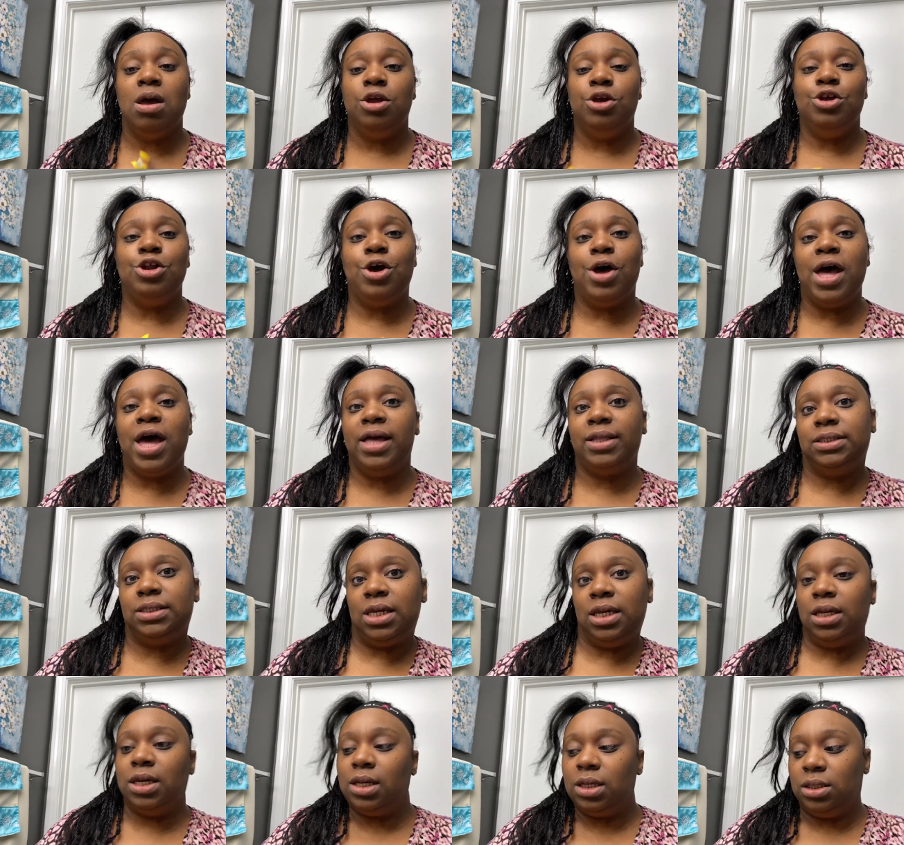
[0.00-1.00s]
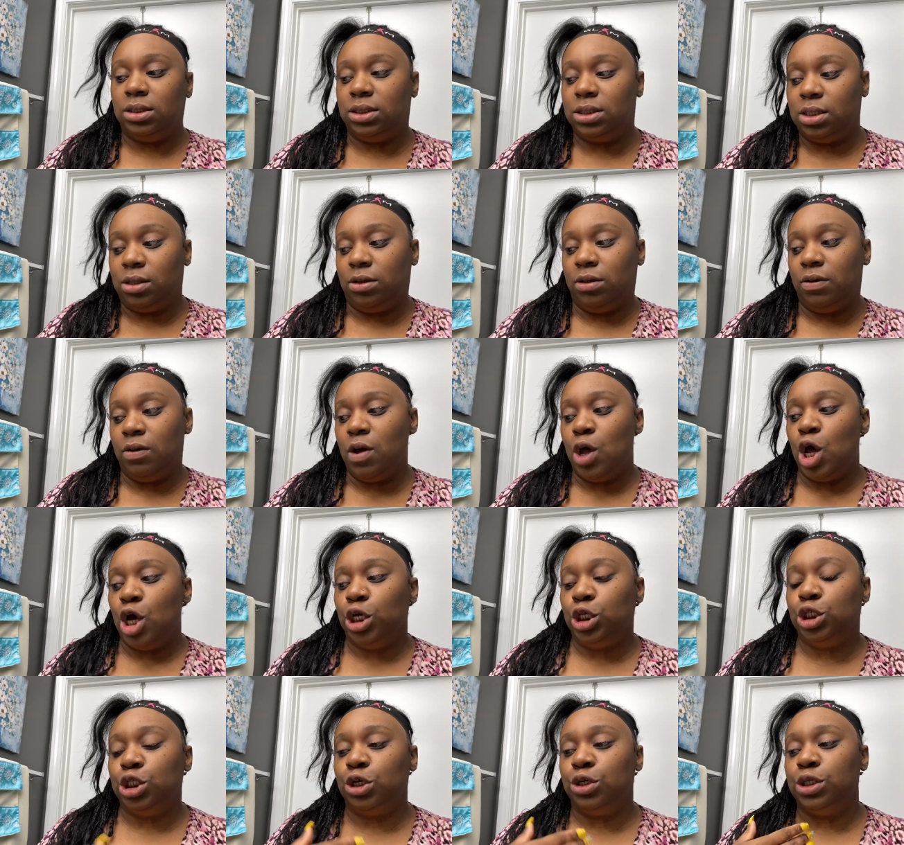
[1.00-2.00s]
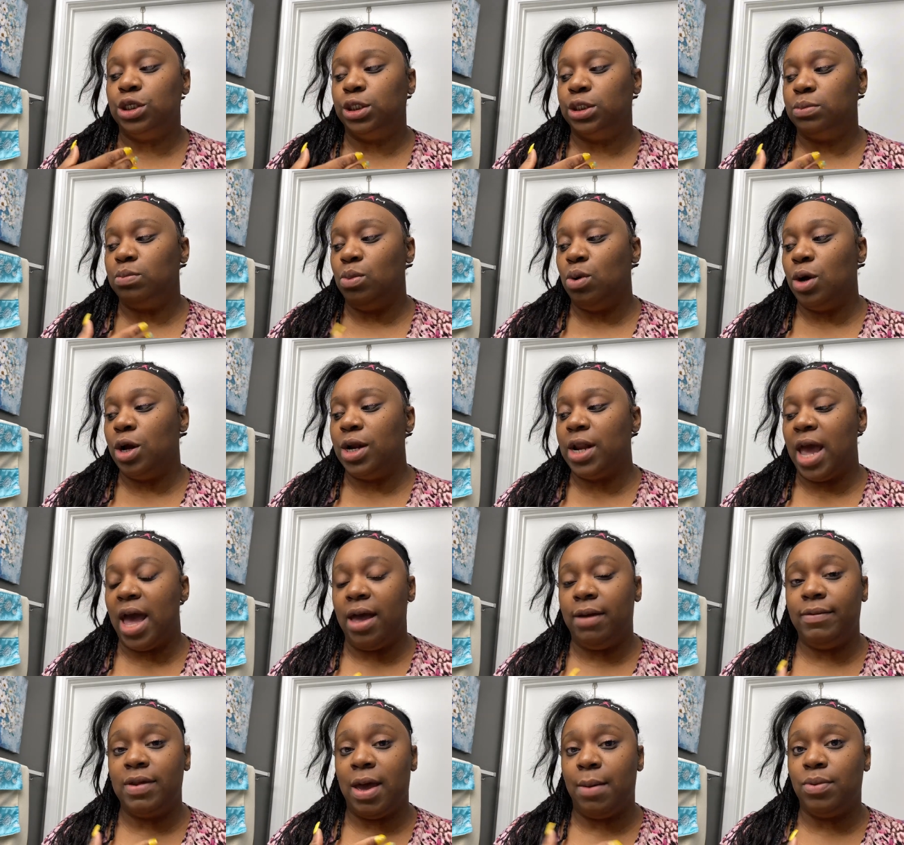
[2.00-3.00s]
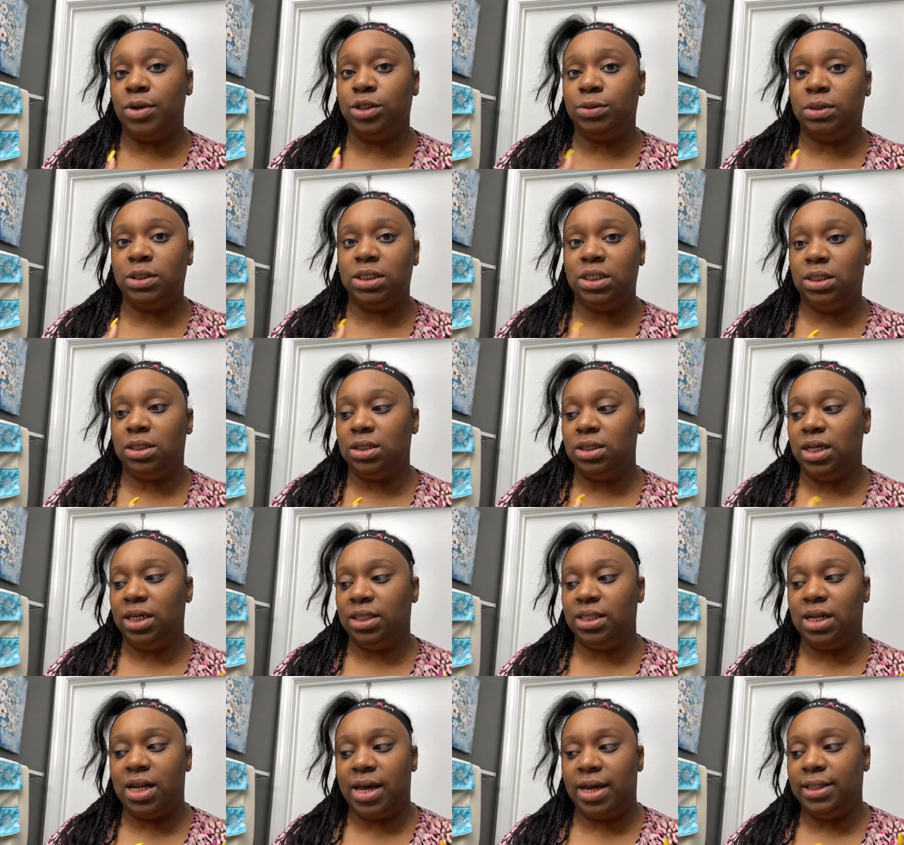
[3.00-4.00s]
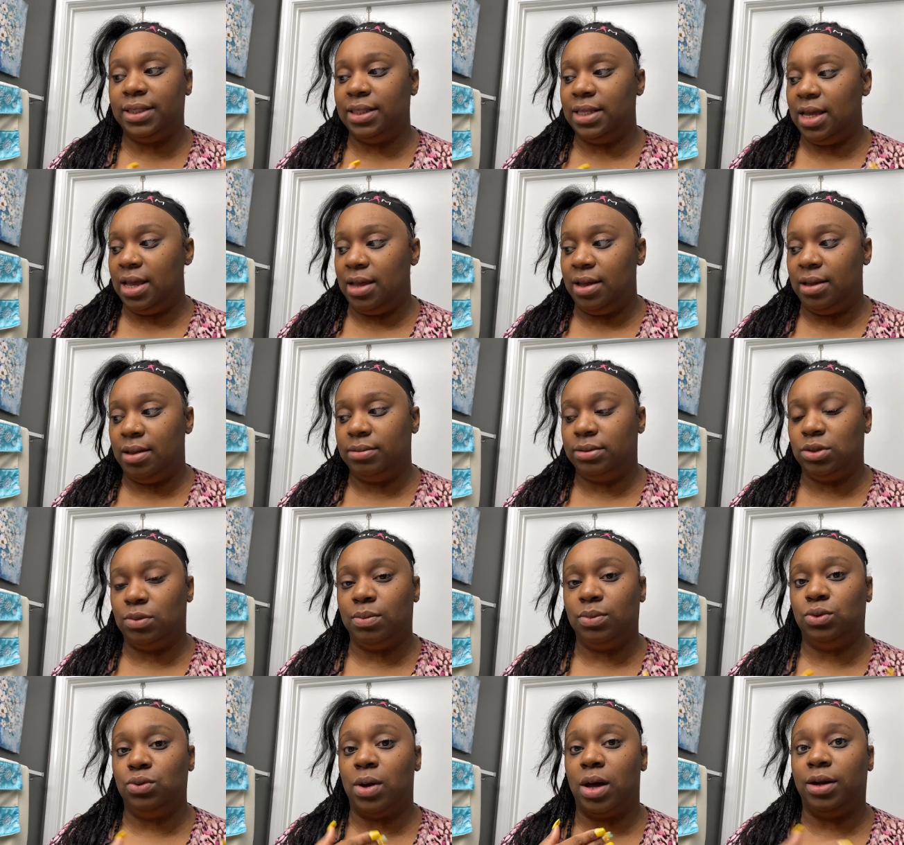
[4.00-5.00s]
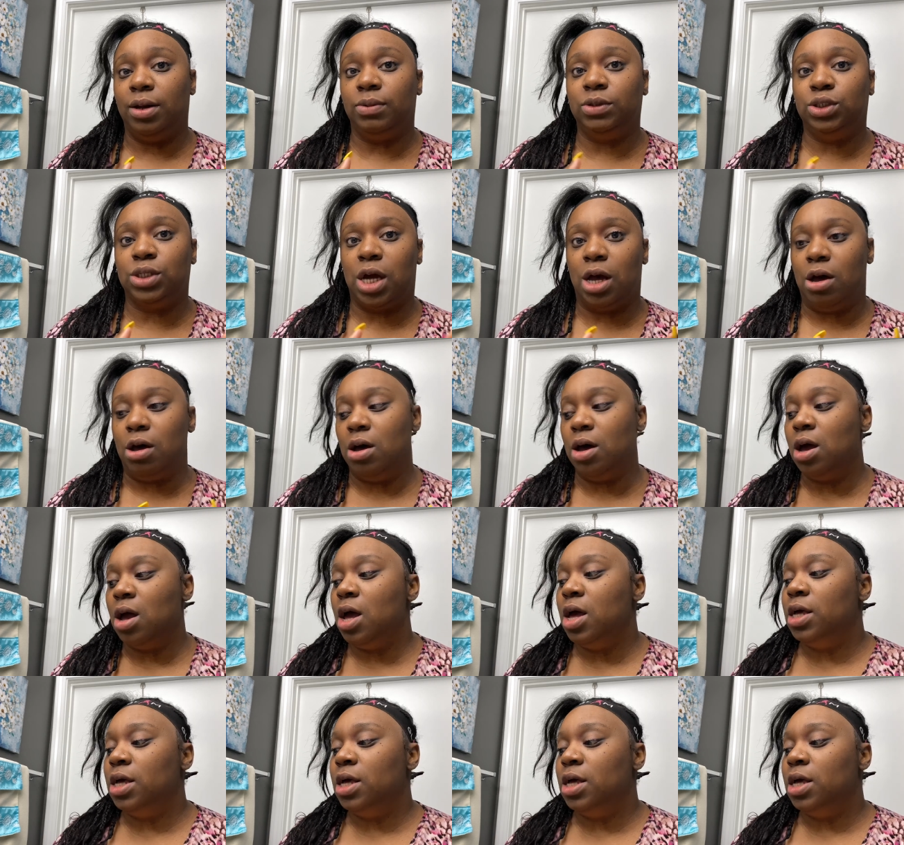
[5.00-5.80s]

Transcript: you know, how to take care of yourself. So this morning, I have not brushed my teeth or nothing like that. So I'm gonna do all that with y'all.